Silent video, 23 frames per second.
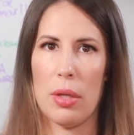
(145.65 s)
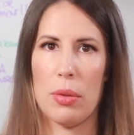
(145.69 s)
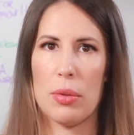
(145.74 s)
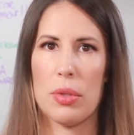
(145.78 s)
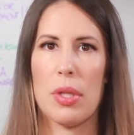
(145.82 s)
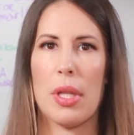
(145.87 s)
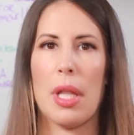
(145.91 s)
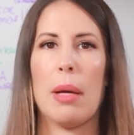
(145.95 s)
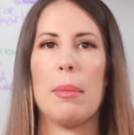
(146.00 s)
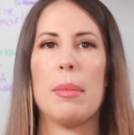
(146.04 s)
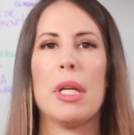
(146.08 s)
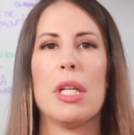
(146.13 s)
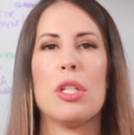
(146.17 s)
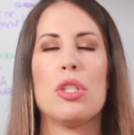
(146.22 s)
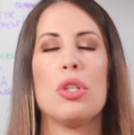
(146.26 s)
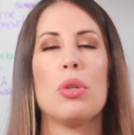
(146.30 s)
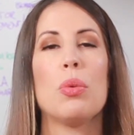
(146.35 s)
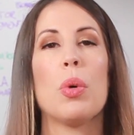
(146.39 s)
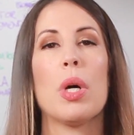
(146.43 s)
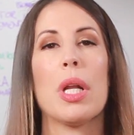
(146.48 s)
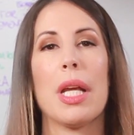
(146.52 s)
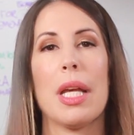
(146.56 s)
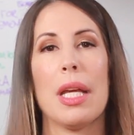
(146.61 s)
So that means you
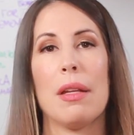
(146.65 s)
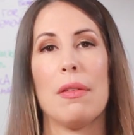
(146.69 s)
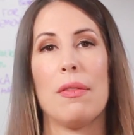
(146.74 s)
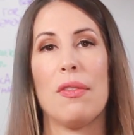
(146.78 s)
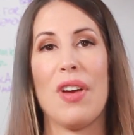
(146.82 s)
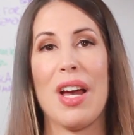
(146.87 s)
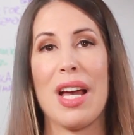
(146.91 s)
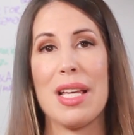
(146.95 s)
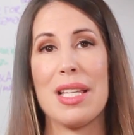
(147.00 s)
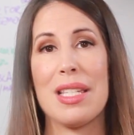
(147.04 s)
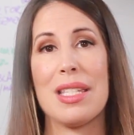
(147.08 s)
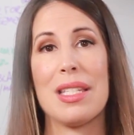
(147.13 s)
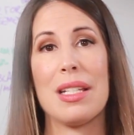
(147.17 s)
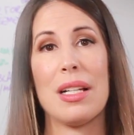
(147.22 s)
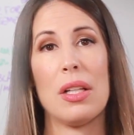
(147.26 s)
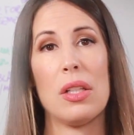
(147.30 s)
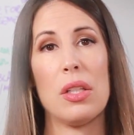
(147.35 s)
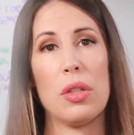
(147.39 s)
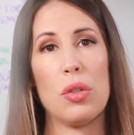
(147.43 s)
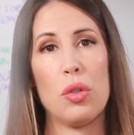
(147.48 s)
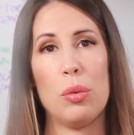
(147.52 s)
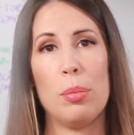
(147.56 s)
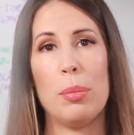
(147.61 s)
want to invest a
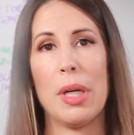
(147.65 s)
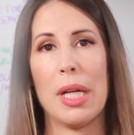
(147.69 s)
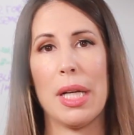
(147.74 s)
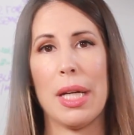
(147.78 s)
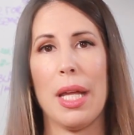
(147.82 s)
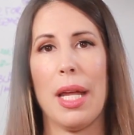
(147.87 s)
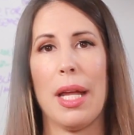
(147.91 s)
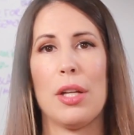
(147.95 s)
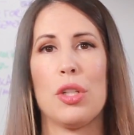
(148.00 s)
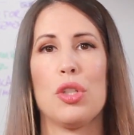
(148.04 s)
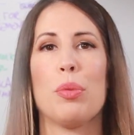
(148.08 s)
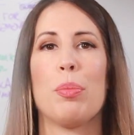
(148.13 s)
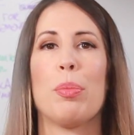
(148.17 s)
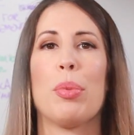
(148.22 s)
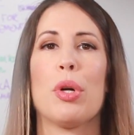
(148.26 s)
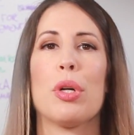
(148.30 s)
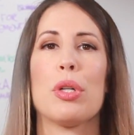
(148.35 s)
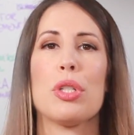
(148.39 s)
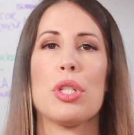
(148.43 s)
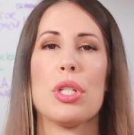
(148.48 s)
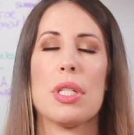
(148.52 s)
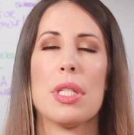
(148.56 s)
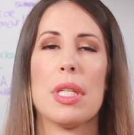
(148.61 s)
little money into
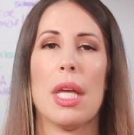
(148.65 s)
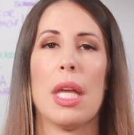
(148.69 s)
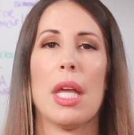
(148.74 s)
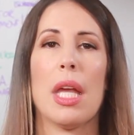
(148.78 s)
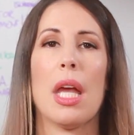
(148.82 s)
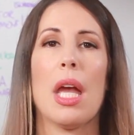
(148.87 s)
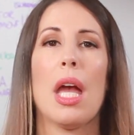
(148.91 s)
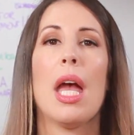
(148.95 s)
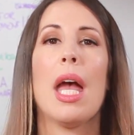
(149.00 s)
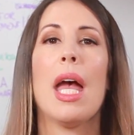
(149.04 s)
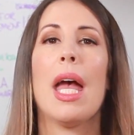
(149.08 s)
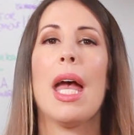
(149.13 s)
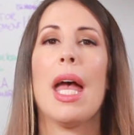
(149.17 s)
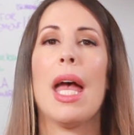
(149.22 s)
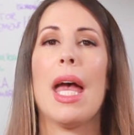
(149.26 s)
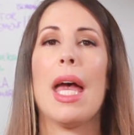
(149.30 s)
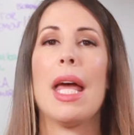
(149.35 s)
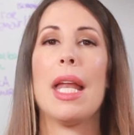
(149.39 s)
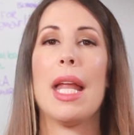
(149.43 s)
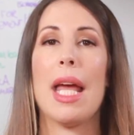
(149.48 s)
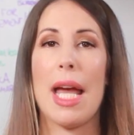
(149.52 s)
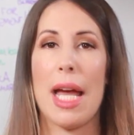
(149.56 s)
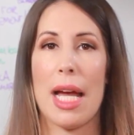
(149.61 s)
purchasing
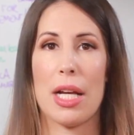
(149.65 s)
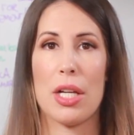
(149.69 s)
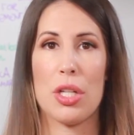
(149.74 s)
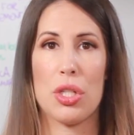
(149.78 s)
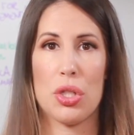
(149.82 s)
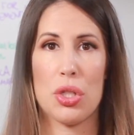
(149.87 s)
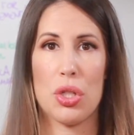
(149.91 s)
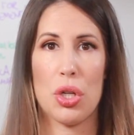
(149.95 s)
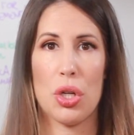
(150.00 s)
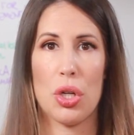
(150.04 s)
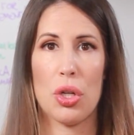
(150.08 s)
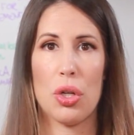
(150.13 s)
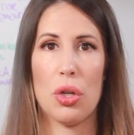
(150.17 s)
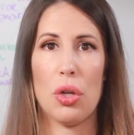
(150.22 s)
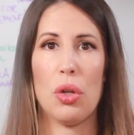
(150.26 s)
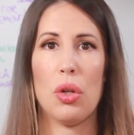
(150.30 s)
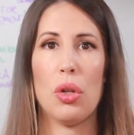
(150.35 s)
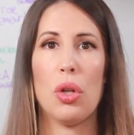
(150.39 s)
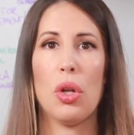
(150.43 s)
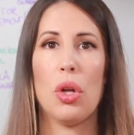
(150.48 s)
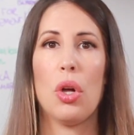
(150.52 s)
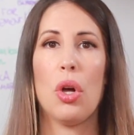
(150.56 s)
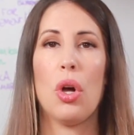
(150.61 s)
an
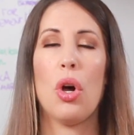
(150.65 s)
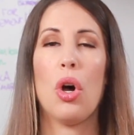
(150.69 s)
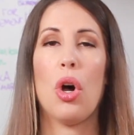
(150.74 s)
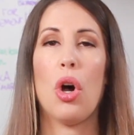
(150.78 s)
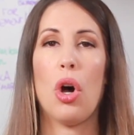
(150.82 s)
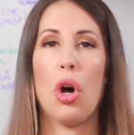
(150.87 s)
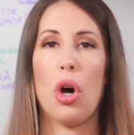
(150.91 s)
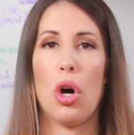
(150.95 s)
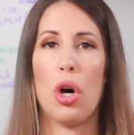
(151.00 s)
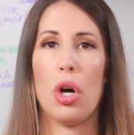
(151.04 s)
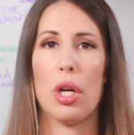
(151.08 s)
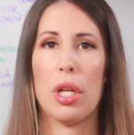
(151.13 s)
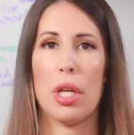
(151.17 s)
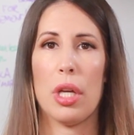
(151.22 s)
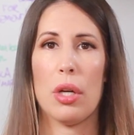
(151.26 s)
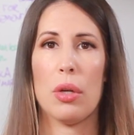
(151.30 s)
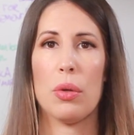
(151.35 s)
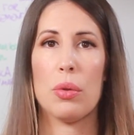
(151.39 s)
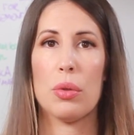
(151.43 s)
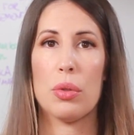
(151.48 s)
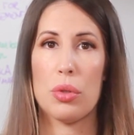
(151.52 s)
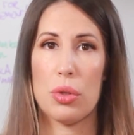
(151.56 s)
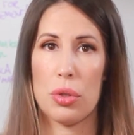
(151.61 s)
external
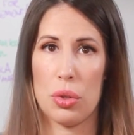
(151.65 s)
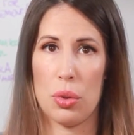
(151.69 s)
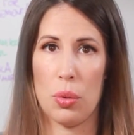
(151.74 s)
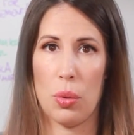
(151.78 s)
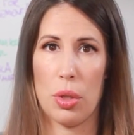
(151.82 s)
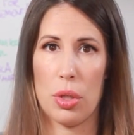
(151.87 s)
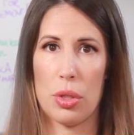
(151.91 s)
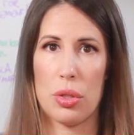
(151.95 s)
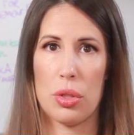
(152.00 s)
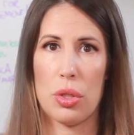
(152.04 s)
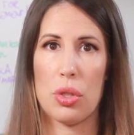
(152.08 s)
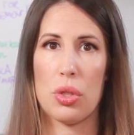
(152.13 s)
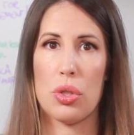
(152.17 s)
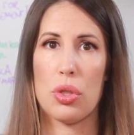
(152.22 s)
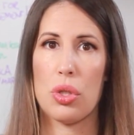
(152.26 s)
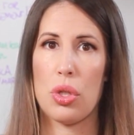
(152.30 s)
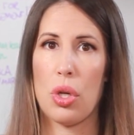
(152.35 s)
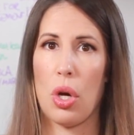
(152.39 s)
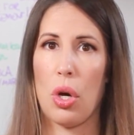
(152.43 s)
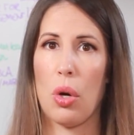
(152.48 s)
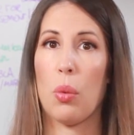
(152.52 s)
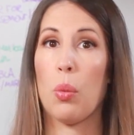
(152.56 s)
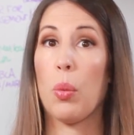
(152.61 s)
audio source.
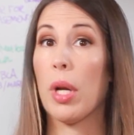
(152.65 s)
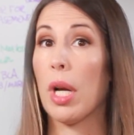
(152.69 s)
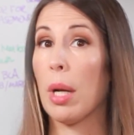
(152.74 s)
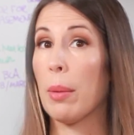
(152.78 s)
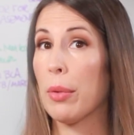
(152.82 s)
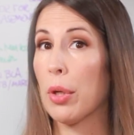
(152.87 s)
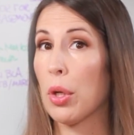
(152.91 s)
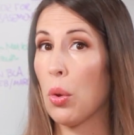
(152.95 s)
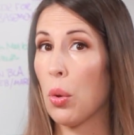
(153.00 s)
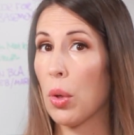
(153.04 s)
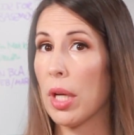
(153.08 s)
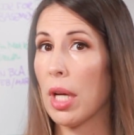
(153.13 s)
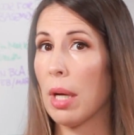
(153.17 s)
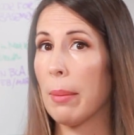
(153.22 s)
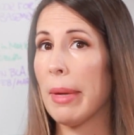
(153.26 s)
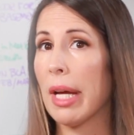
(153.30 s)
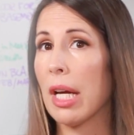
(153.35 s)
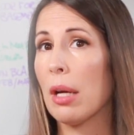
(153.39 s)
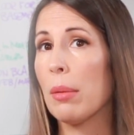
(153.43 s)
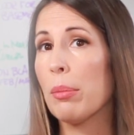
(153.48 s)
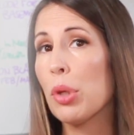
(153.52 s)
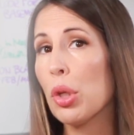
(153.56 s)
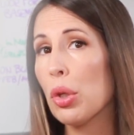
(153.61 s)
So when I'm recording on my
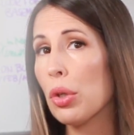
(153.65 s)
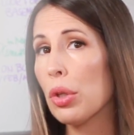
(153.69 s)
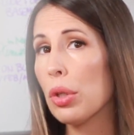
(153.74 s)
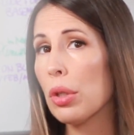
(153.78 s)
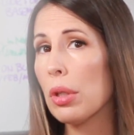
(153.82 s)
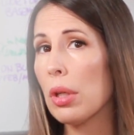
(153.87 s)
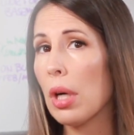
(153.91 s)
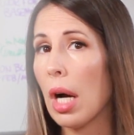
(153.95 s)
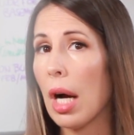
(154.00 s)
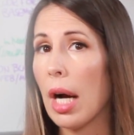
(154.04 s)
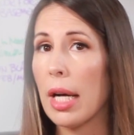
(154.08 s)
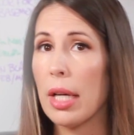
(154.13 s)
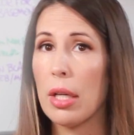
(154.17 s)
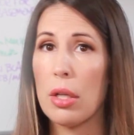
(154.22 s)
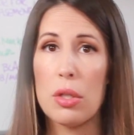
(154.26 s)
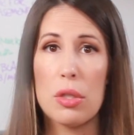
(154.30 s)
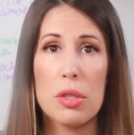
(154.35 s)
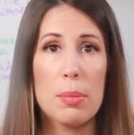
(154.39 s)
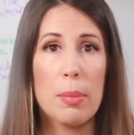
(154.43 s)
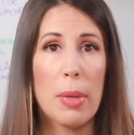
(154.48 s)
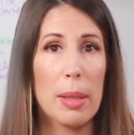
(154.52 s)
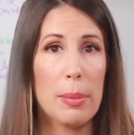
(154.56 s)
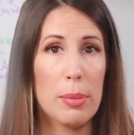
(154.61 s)
computer, I
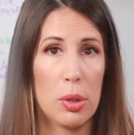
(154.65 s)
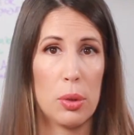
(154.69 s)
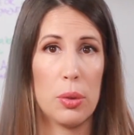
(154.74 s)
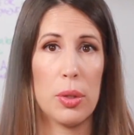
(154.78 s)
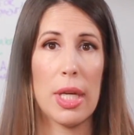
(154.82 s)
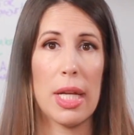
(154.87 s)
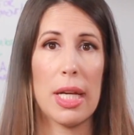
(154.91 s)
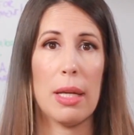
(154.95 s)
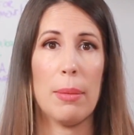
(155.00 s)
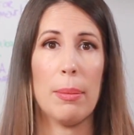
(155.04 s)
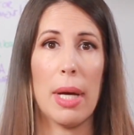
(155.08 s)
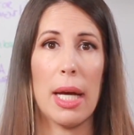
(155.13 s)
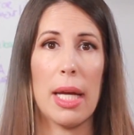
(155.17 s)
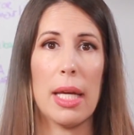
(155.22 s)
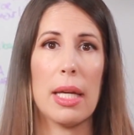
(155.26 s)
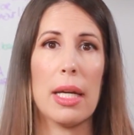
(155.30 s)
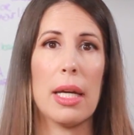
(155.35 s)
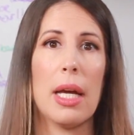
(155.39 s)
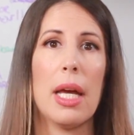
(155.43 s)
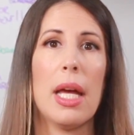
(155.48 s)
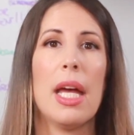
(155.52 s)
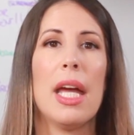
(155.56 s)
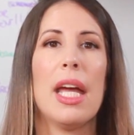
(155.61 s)
use my Blue Yeti mic.